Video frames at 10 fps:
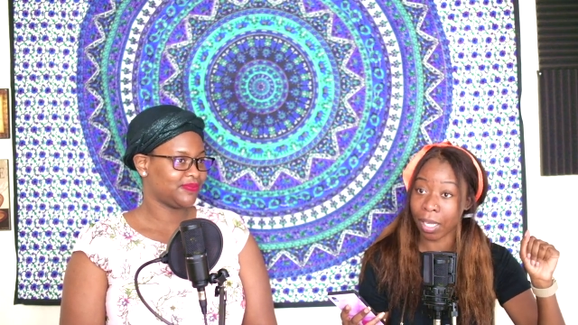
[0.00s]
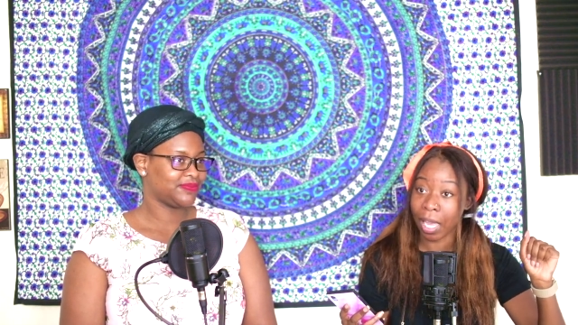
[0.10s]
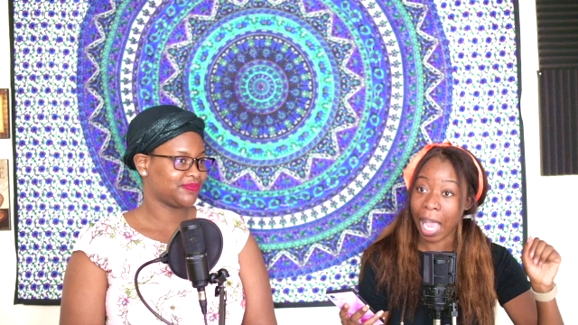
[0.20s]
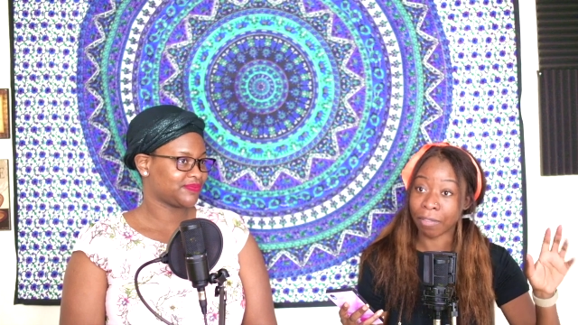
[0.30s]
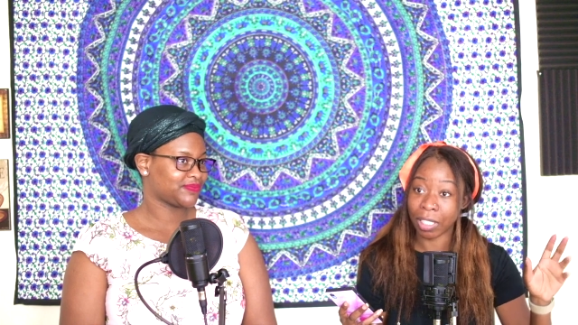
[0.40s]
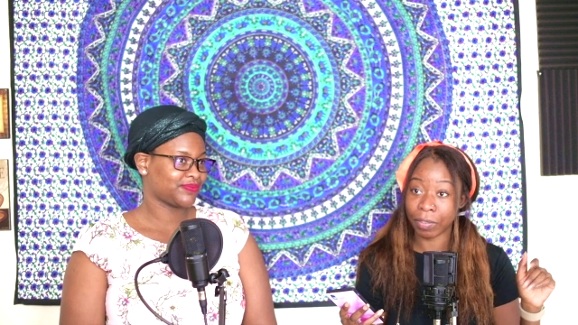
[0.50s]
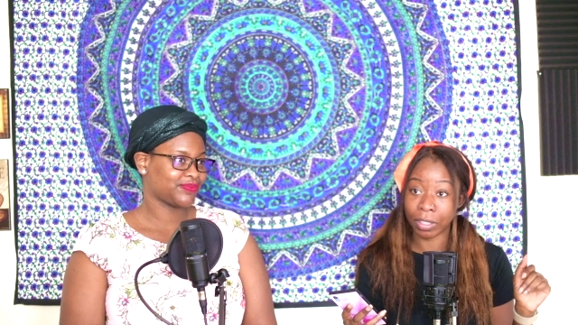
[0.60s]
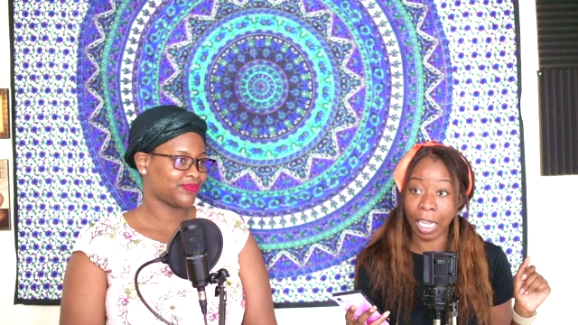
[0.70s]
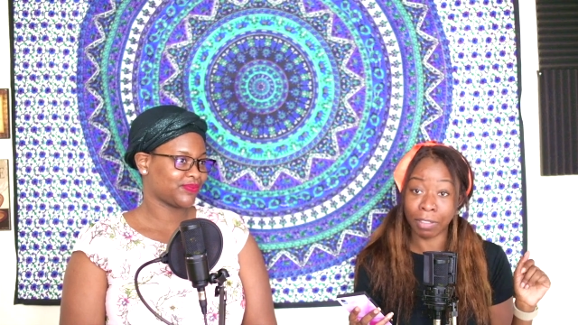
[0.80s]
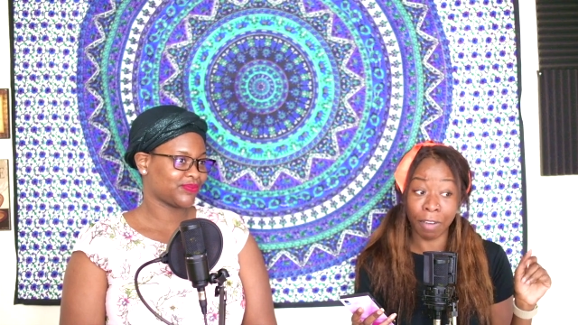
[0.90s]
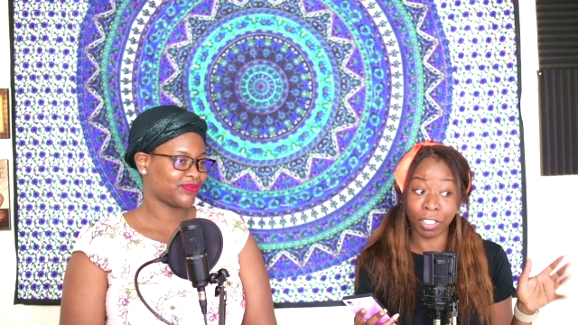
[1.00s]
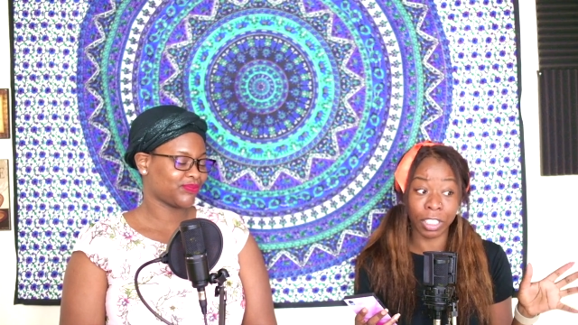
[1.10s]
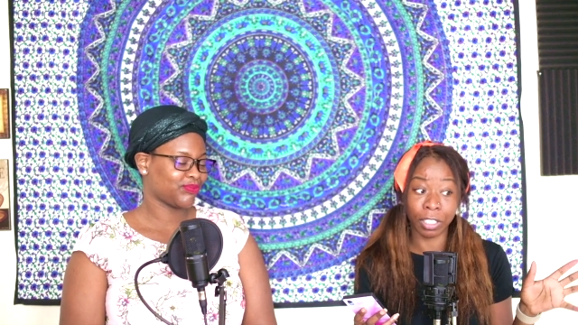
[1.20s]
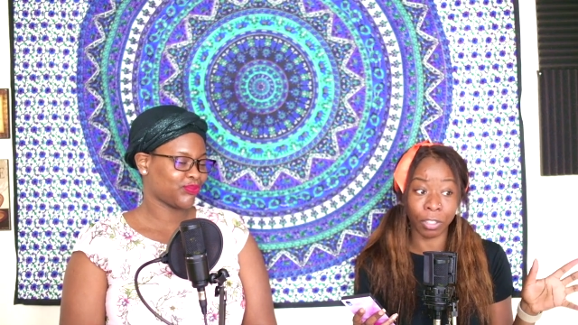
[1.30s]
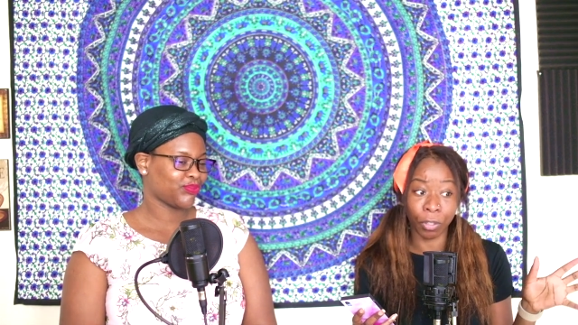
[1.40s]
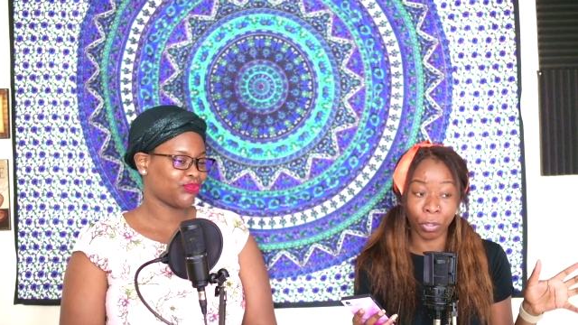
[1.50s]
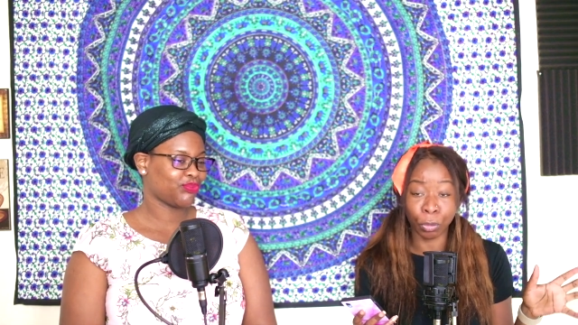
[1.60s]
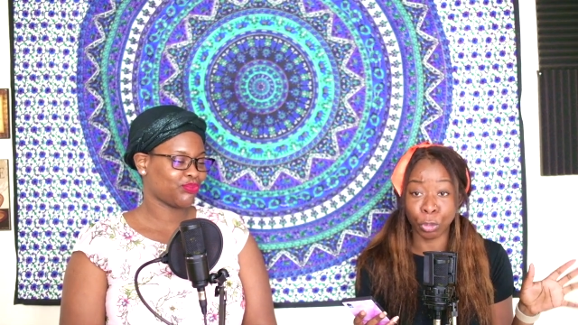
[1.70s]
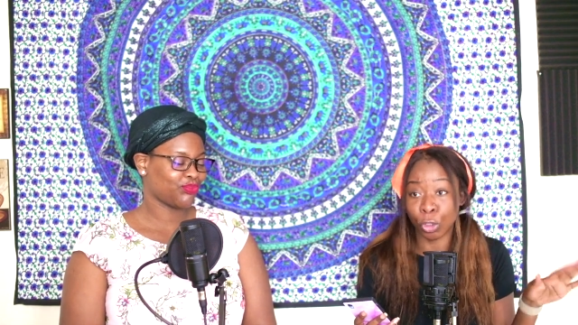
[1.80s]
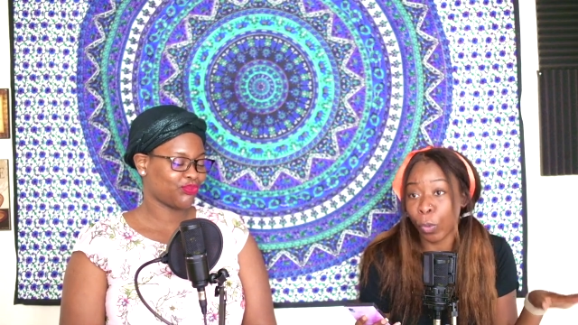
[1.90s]
Speaker 1: I've never, I've never dated a girl who's
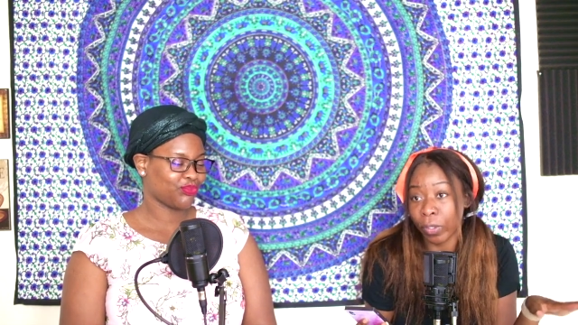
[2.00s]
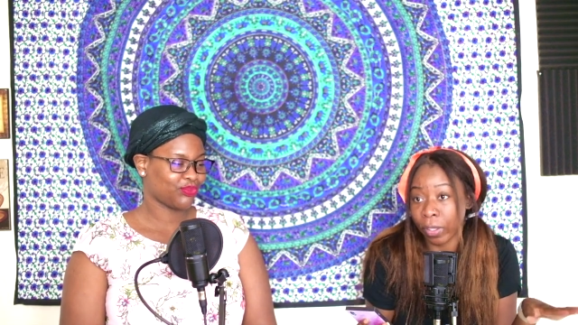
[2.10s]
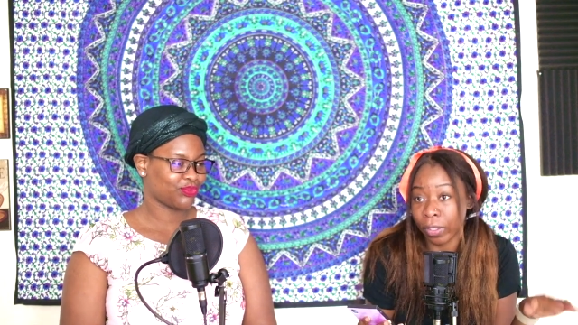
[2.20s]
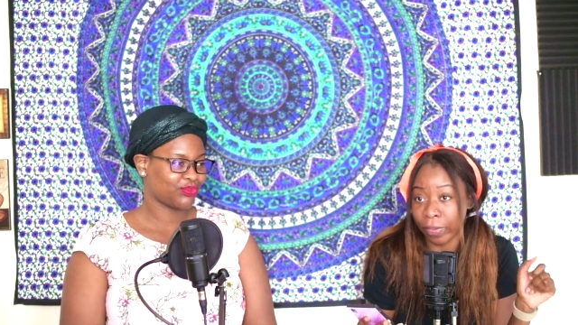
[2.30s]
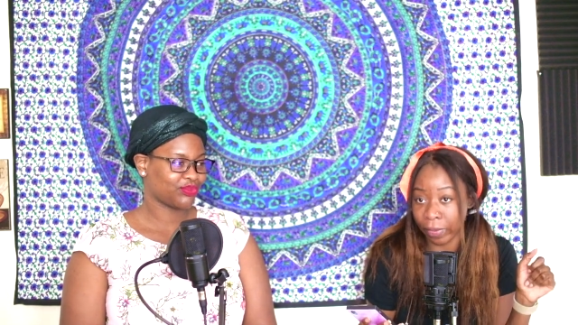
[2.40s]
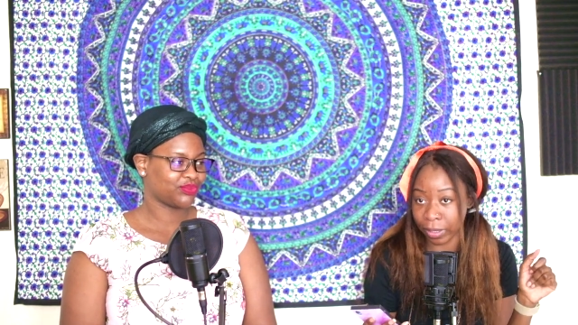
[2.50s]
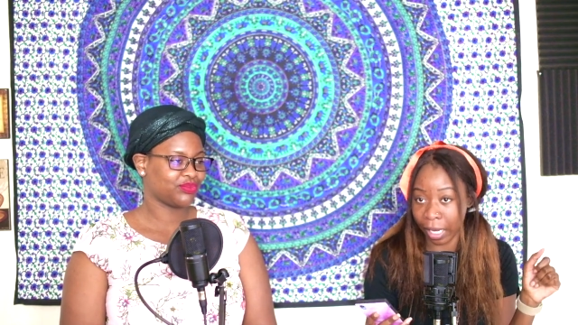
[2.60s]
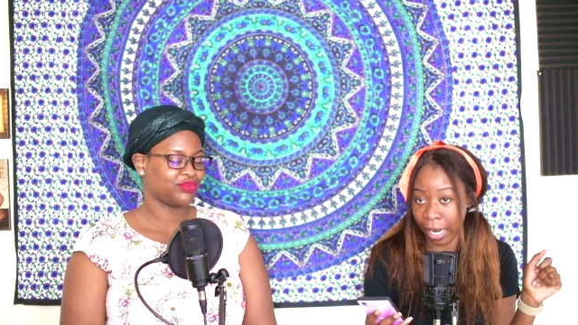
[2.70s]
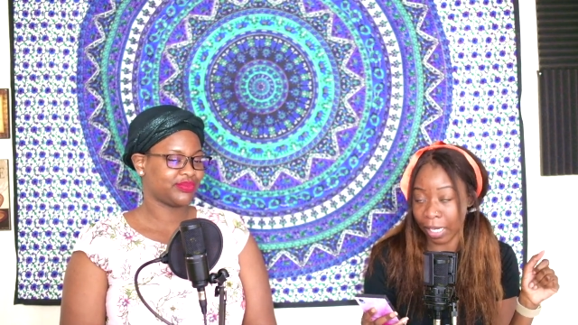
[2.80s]
shorter than this height.